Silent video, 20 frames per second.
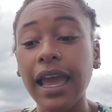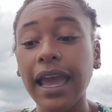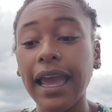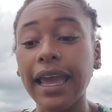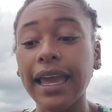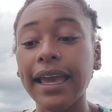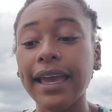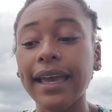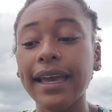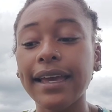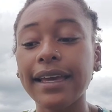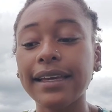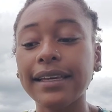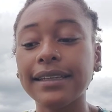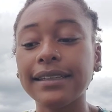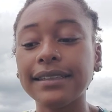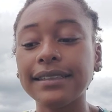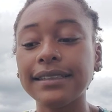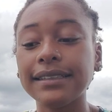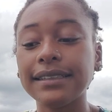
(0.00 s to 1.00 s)

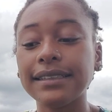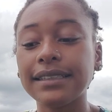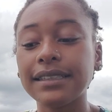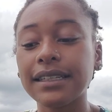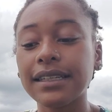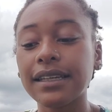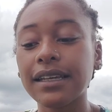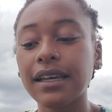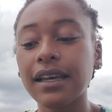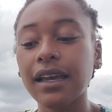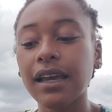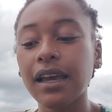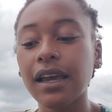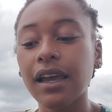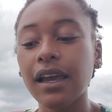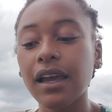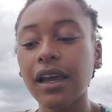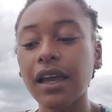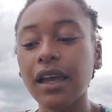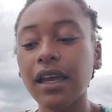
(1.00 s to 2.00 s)
And
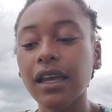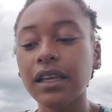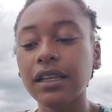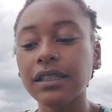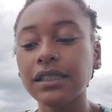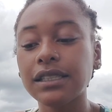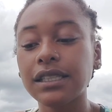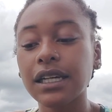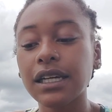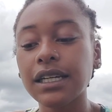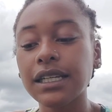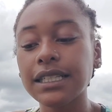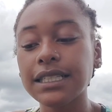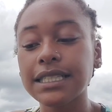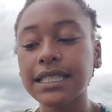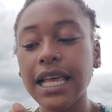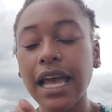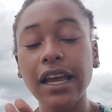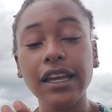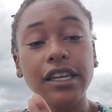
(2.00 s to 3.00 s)
does
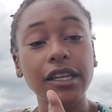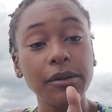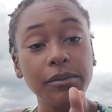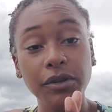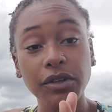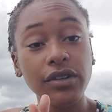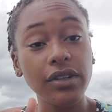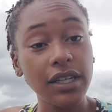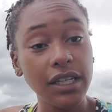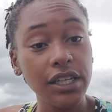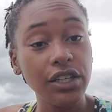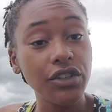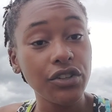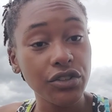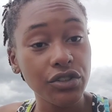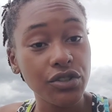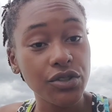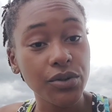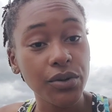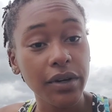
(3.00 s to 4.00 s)
that community
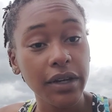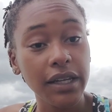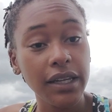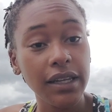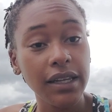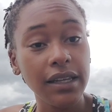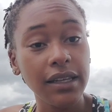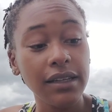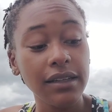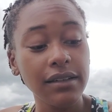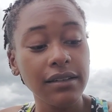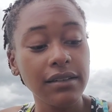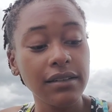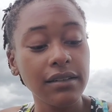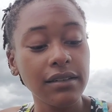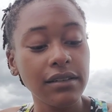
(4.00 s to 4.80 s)
you're joining